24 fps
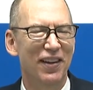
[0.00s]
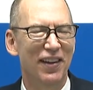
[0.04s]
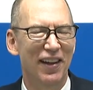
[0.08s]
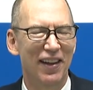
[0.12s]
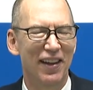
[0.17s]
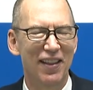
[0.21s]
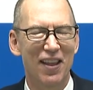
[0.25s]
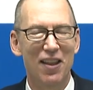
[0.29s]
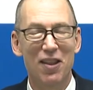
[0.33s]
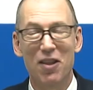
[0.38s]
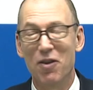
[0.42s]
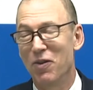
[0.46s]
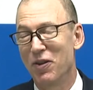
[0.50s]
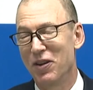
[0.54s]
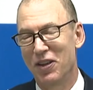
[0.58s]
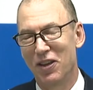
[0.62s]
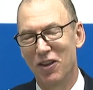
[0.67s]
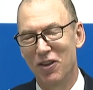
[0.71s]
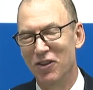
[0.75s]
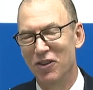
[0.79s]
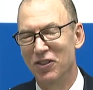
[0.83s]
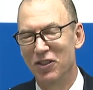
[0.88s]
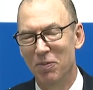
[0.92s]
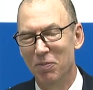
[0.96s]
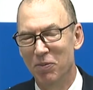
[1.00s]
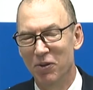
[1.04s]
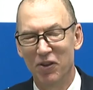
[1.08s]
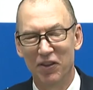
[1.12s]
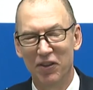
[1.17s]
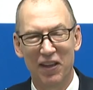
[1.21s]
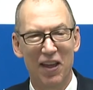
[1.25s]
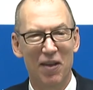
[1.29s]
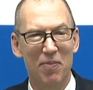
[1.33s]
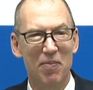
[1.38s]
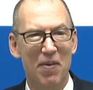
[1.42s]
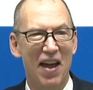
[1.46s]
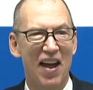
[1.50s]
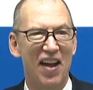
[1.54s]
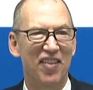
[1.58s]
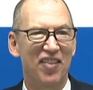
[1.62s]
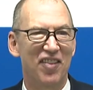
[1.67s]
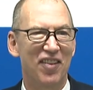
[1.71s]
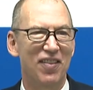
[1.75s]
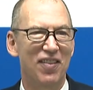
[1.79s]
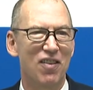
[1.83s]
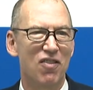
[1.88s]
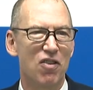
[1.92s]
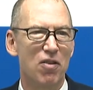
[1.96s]
And then they were huge and bulky and
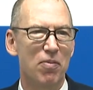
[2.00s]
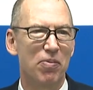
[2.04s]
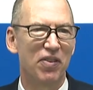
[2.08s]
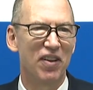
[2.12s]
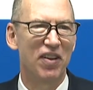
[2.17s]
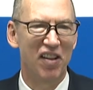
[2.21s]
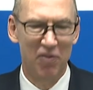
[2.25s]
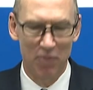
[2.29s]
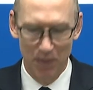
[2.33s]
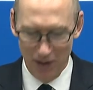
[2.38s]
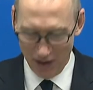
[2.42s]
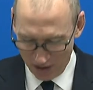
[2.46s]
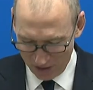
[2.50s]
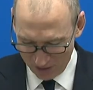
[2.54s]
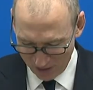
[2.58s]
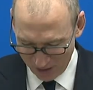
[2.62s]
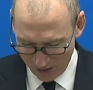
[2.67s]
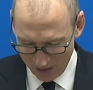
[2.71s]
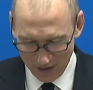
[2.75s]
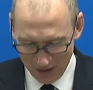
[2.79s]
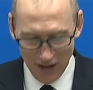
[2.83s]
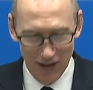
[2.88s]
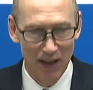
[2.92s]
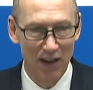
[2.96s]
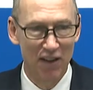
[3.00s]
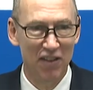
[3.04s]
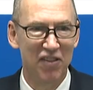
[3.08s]
massive. They were replaced by LCD.